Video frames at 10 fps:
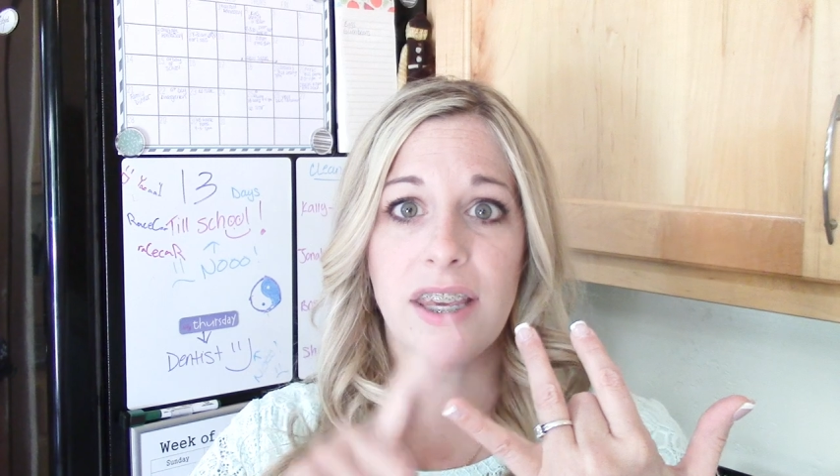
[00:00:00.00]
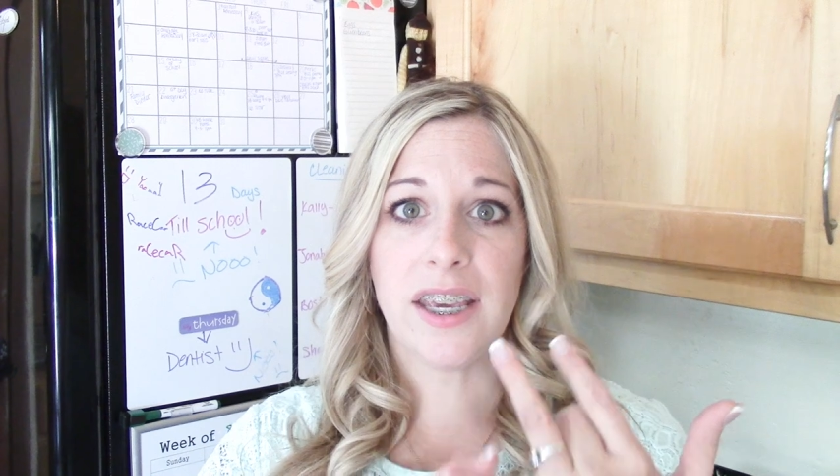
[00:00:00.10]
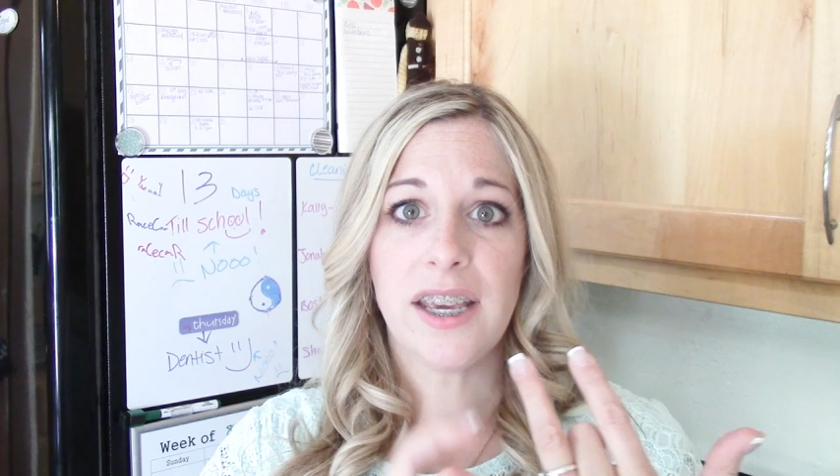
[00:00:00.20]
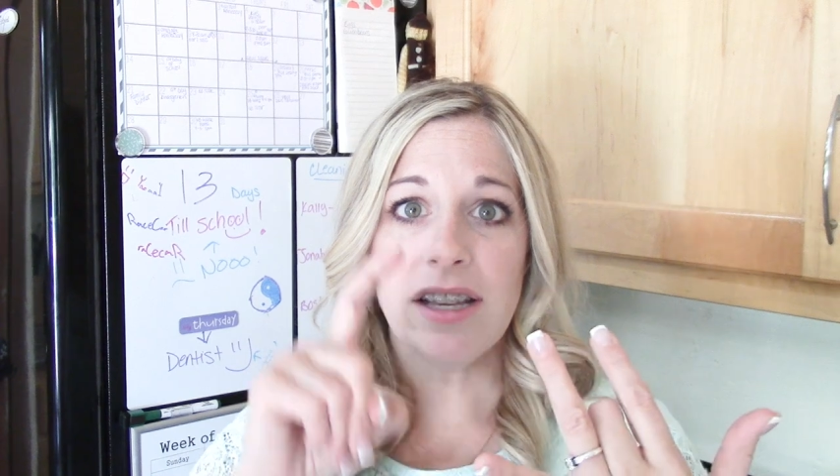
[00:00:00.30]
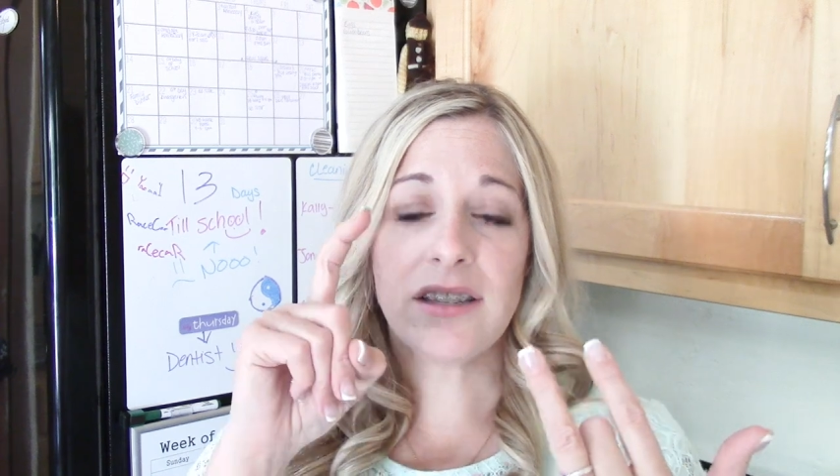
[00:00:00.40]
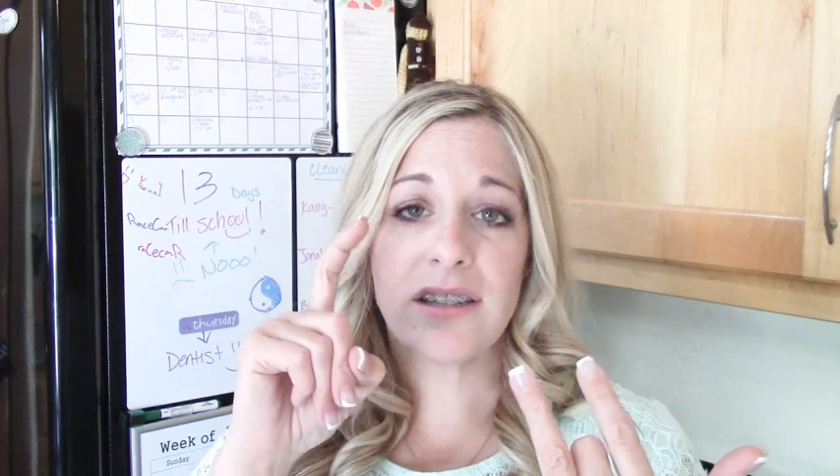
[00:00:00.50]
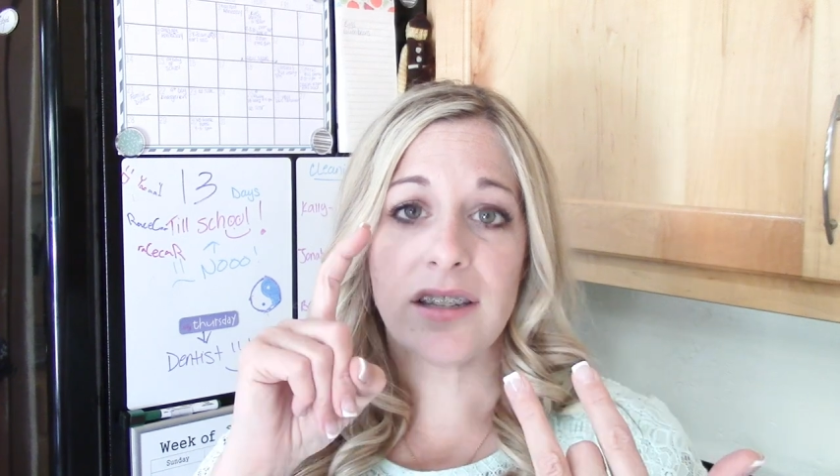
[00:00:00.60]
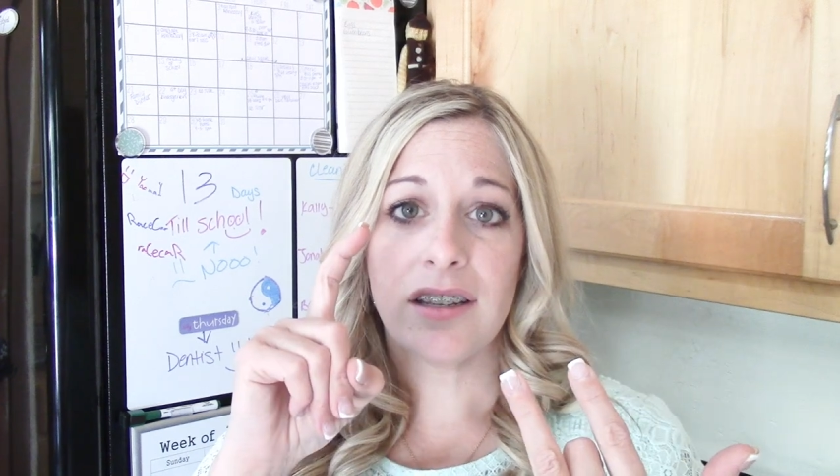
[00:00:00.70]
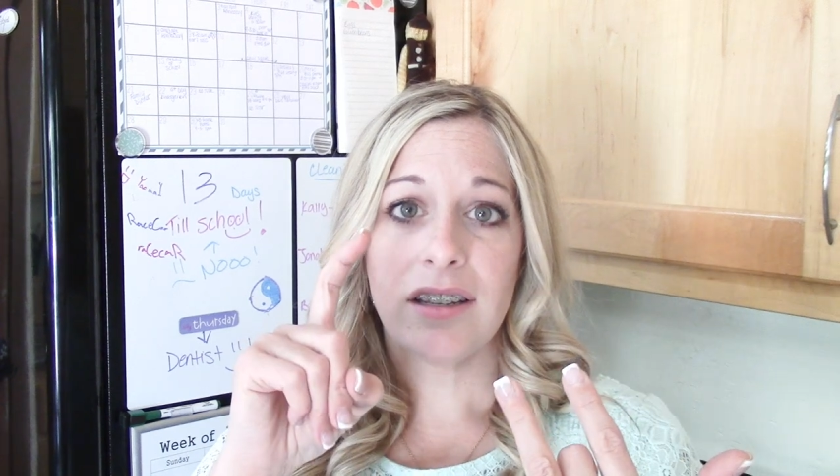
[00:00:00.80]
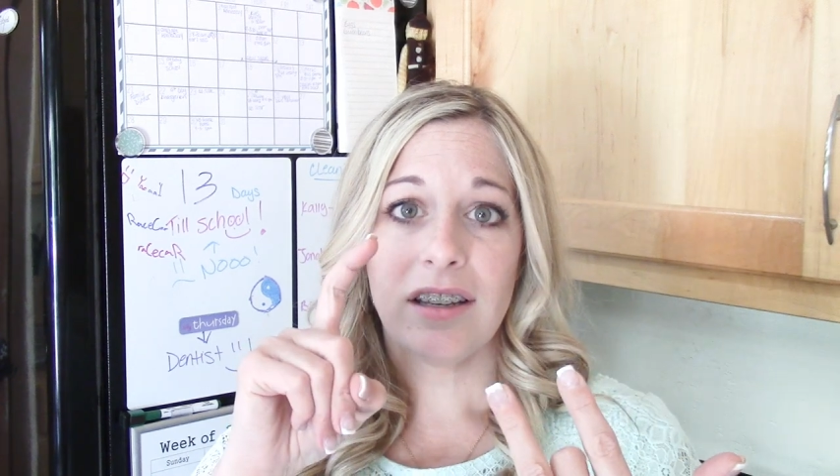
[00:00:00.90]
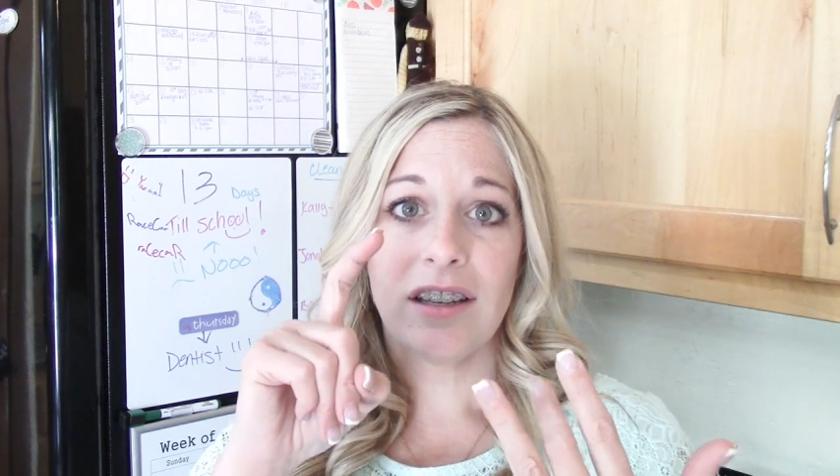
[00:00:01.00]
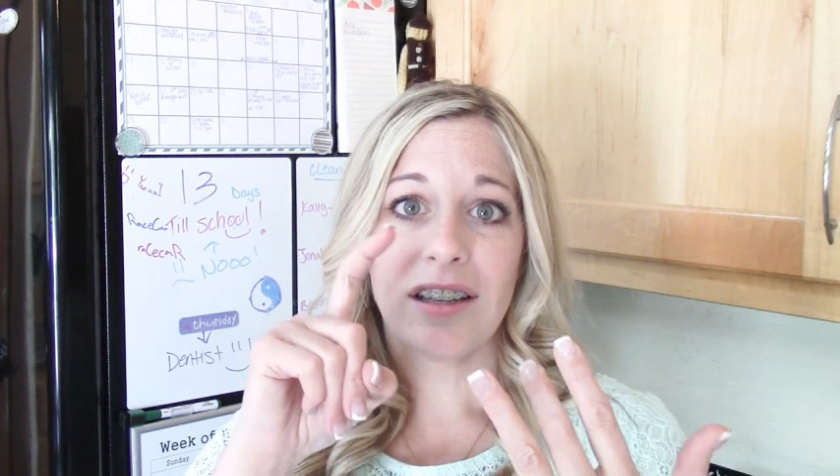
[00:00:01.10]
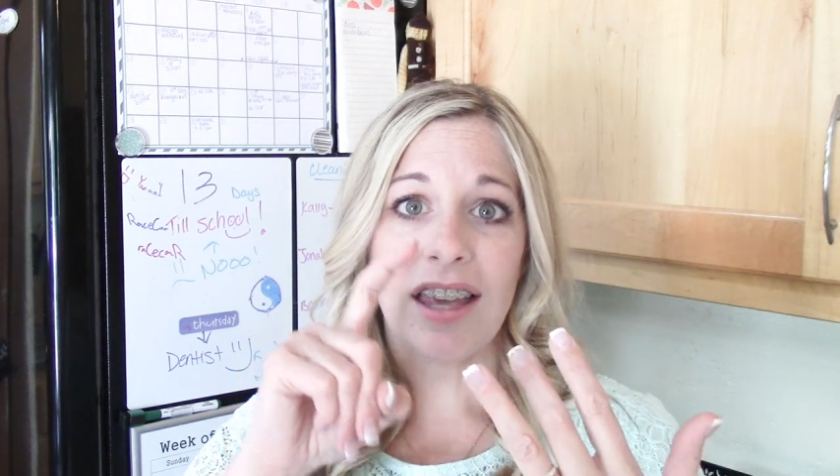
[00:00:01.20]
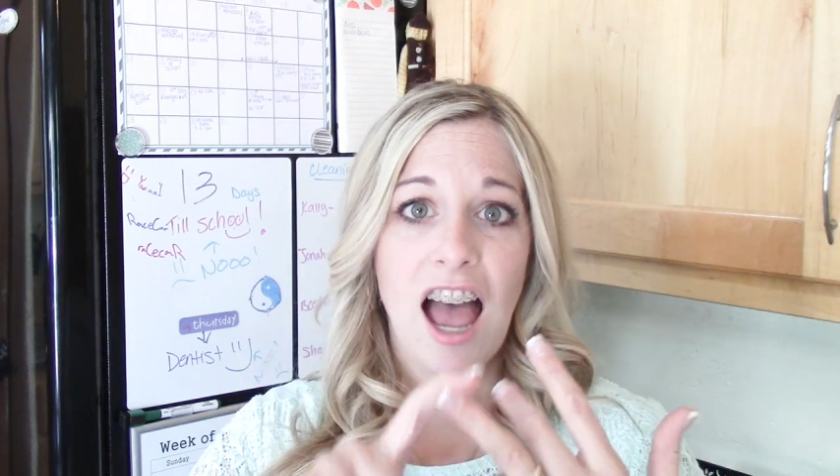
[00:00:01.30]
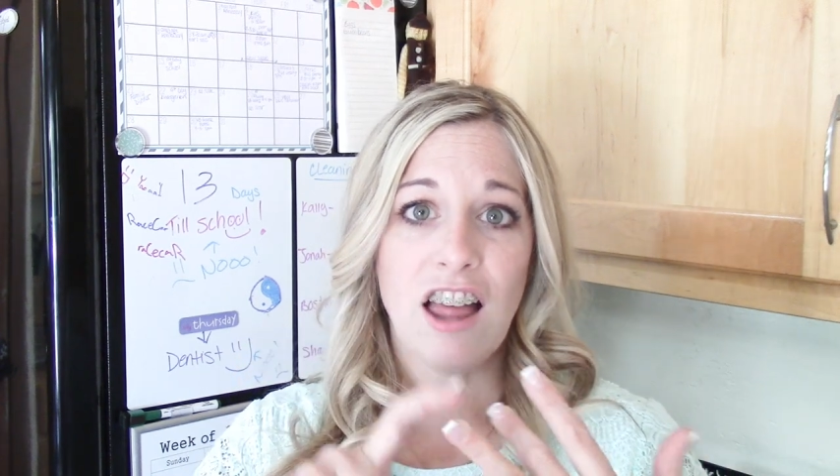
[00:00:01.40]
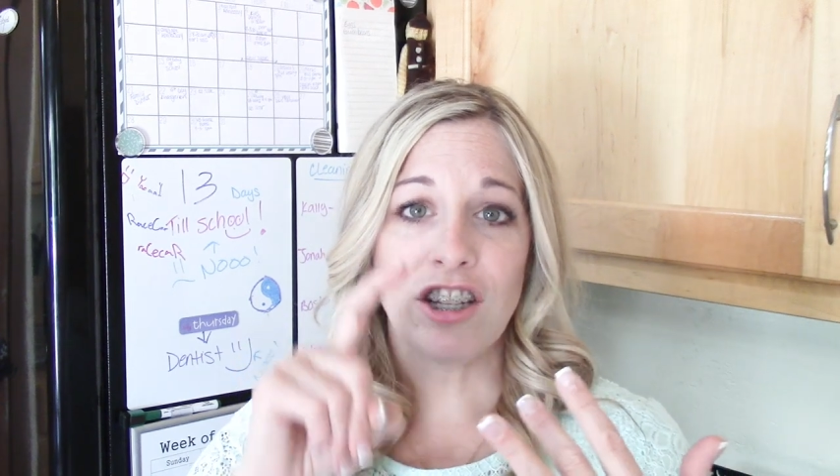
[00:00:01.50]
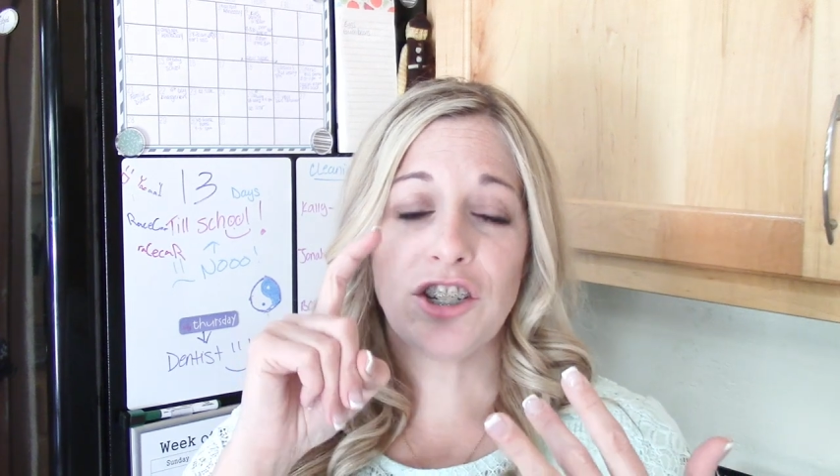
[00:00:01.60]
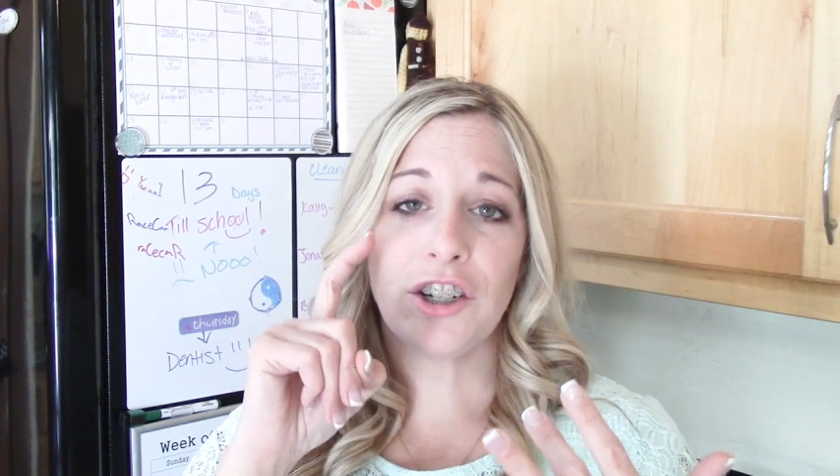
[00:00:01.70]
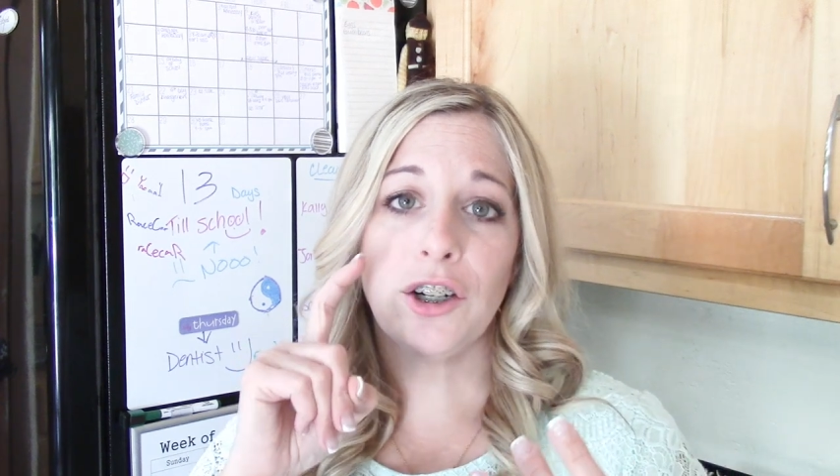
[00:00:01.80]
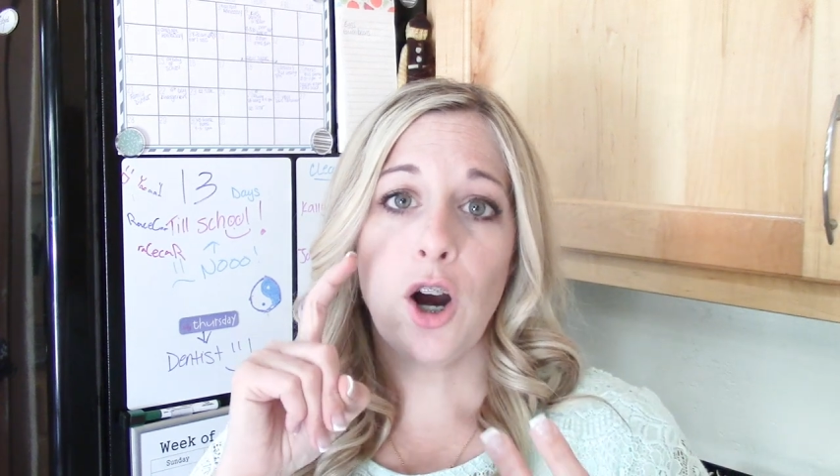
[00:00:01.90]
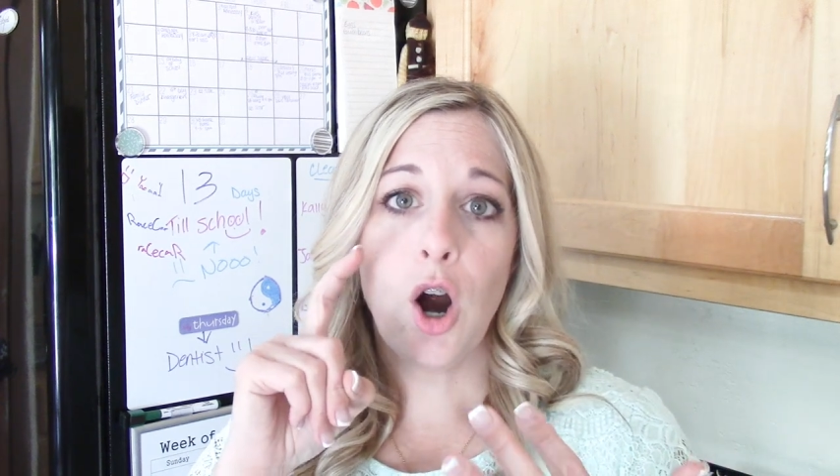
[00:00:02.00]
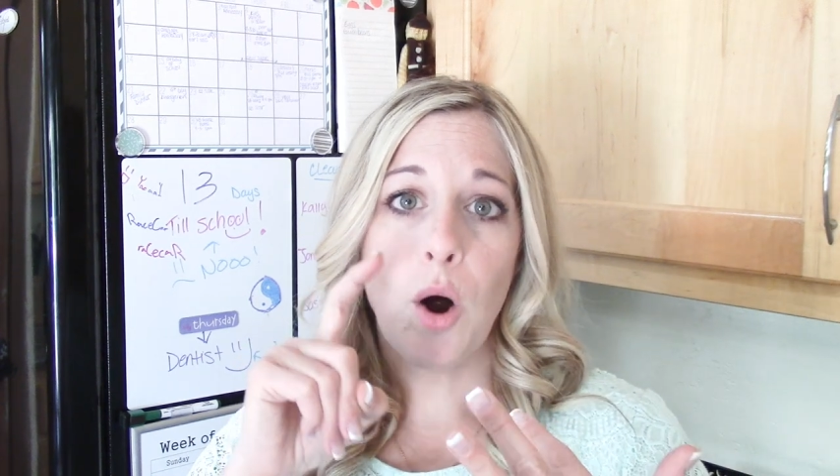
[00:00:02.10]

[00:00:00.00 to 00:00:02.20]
keys, calendar,